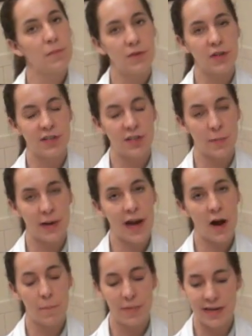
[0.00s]
determine
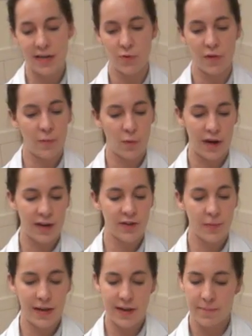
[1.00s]
how big you would want it
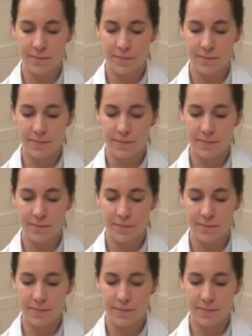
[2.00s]
to be.